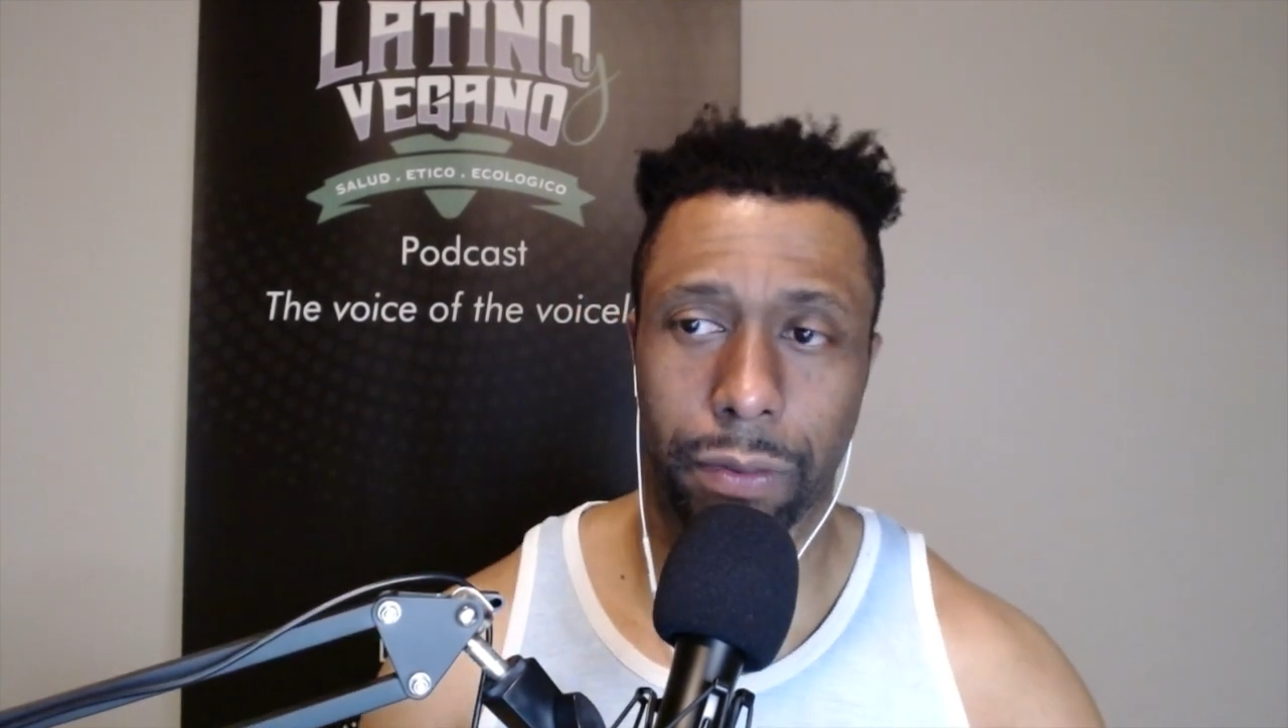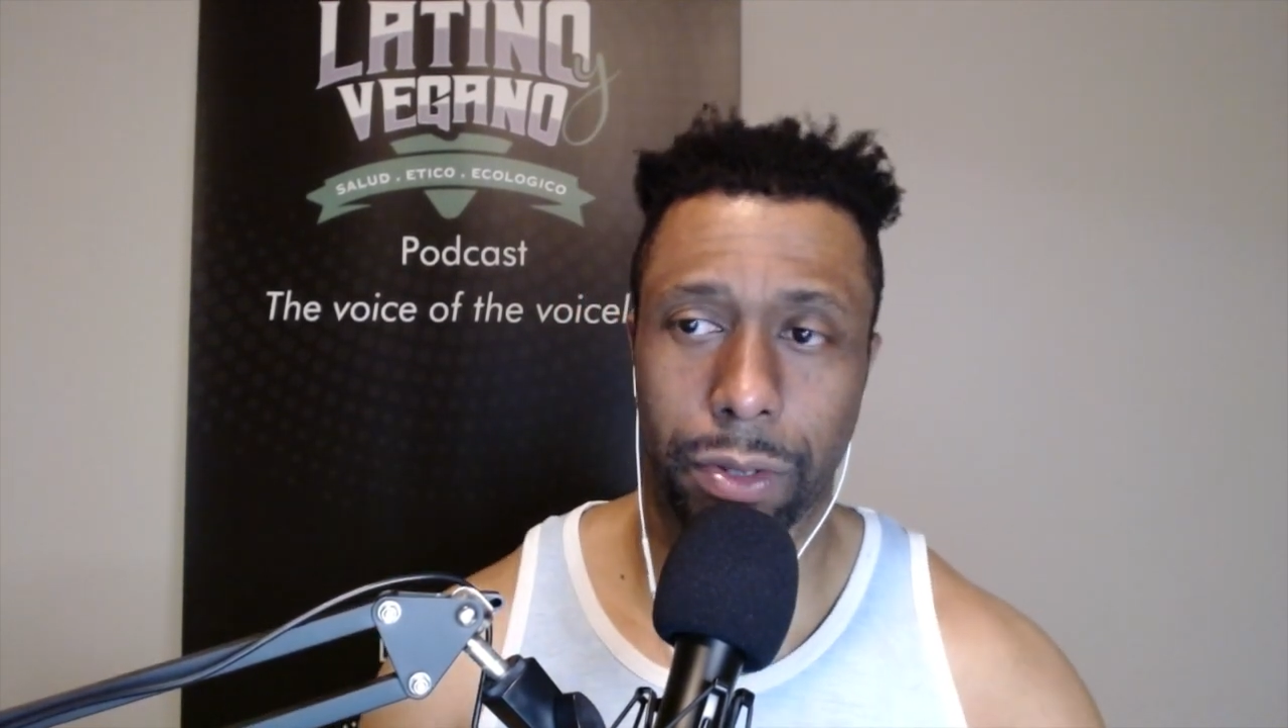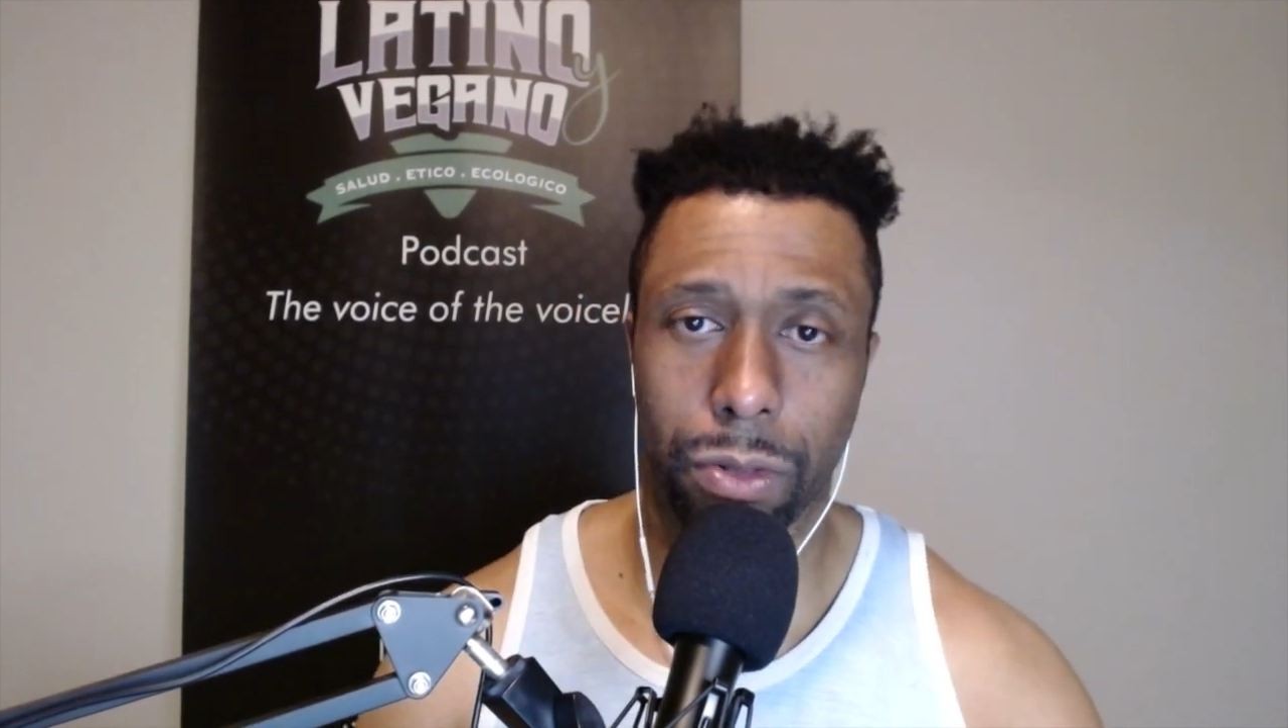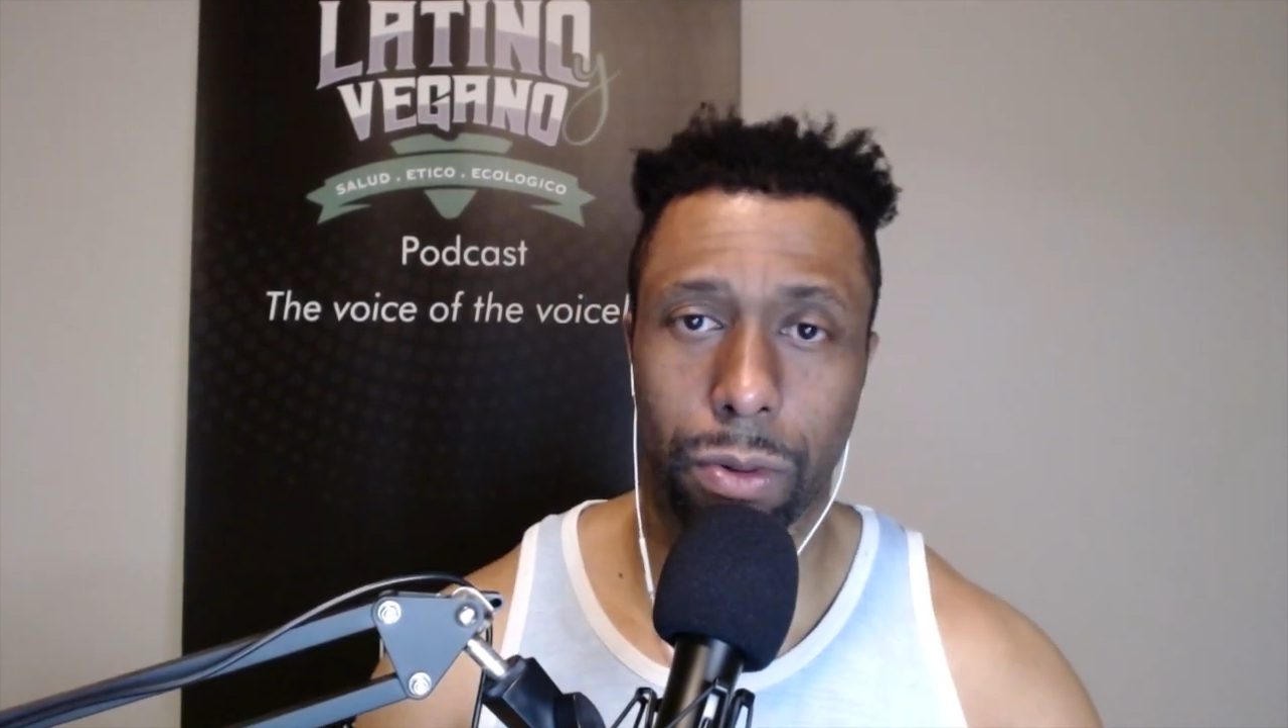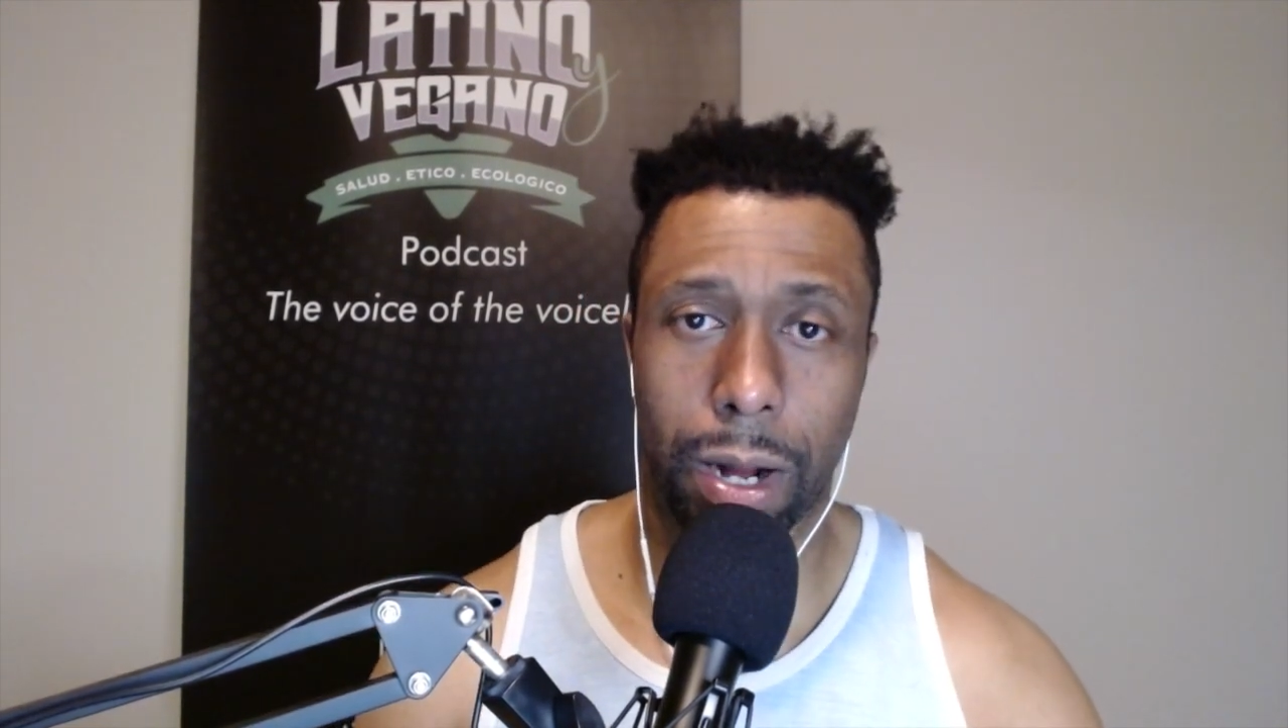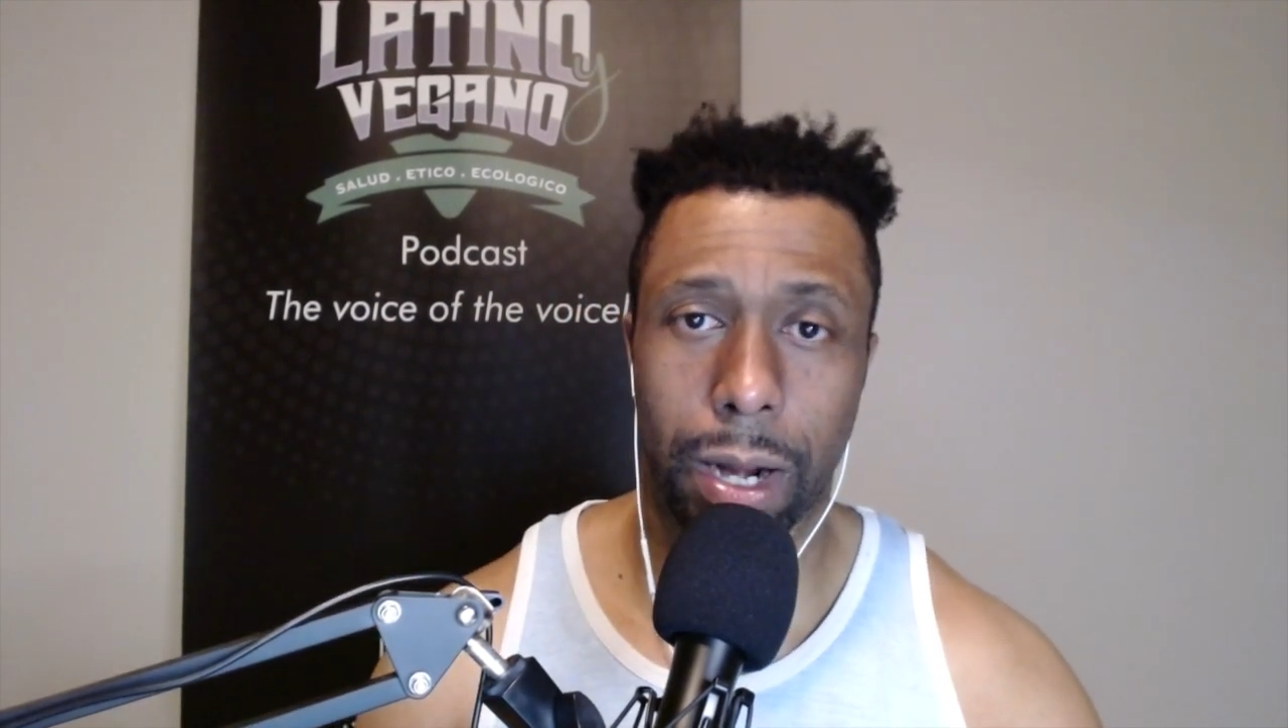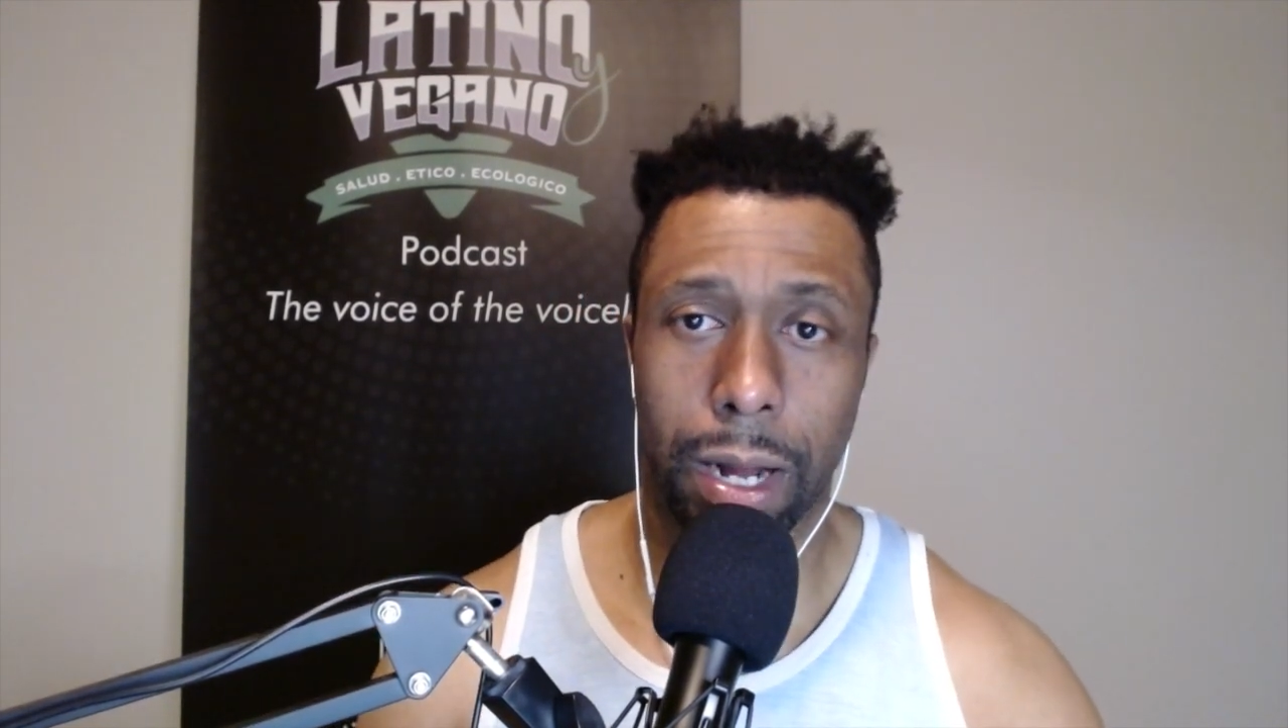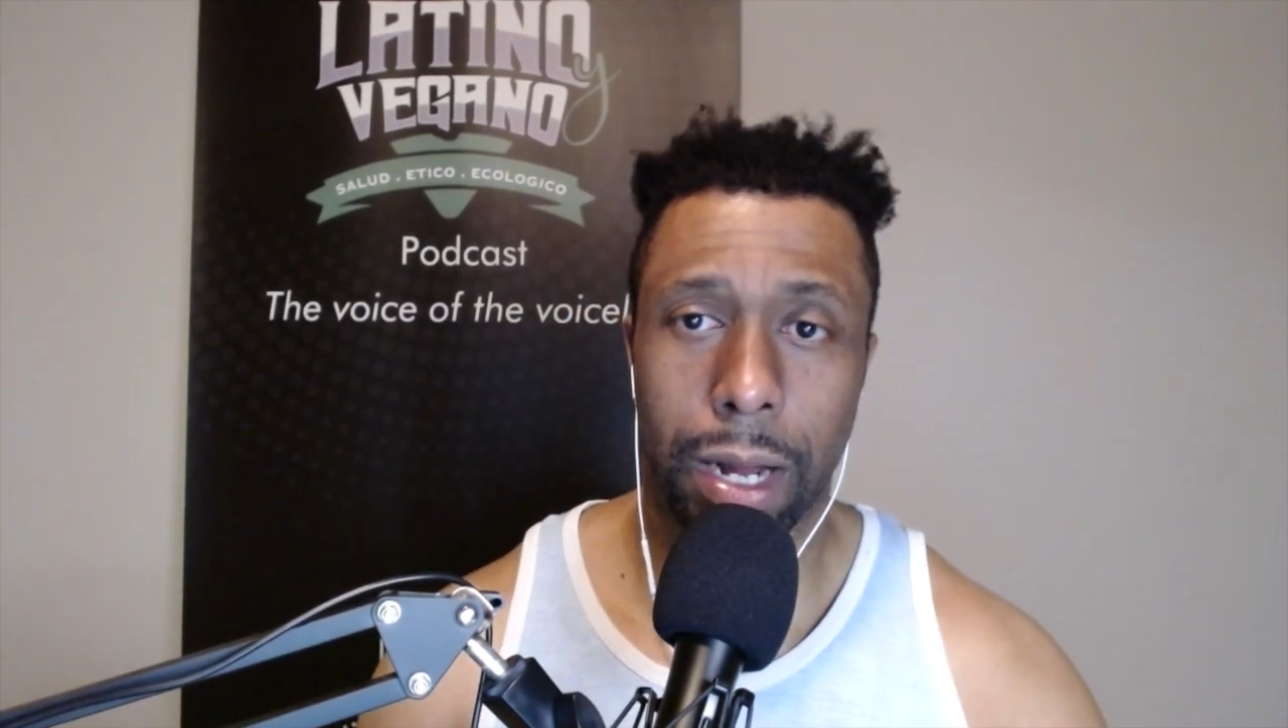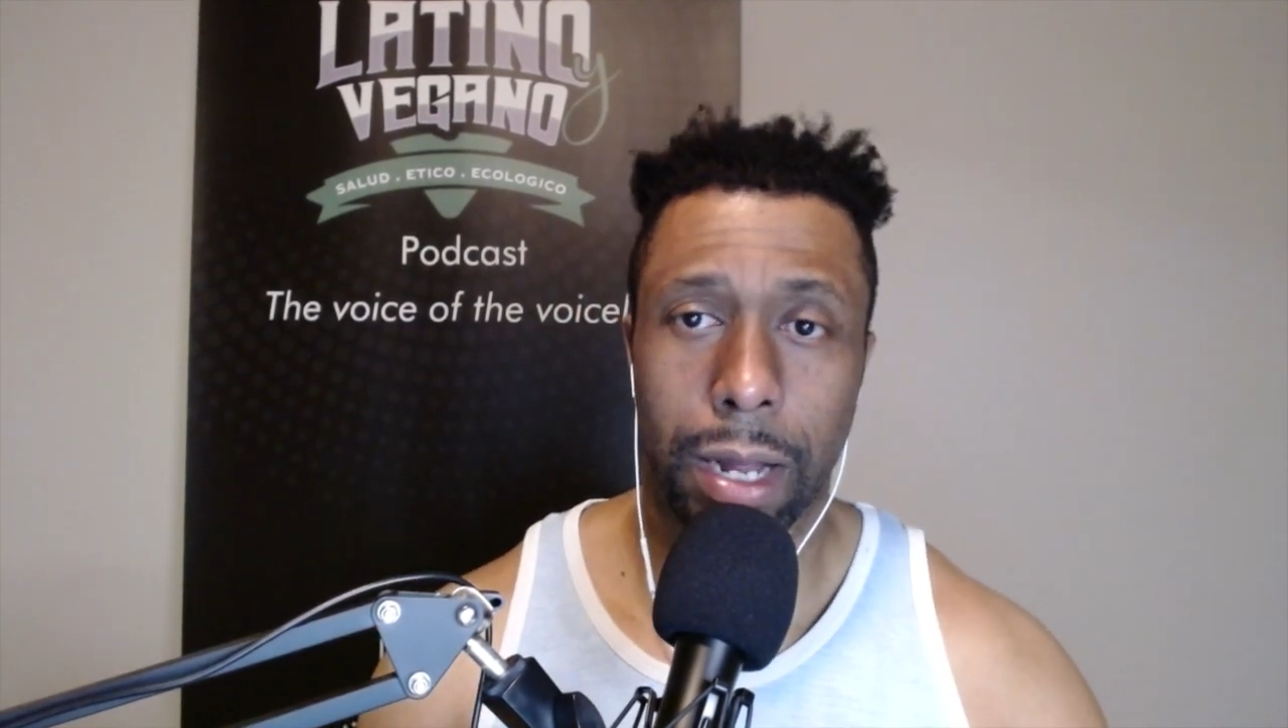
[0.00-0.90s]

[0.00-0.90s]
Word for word: If you are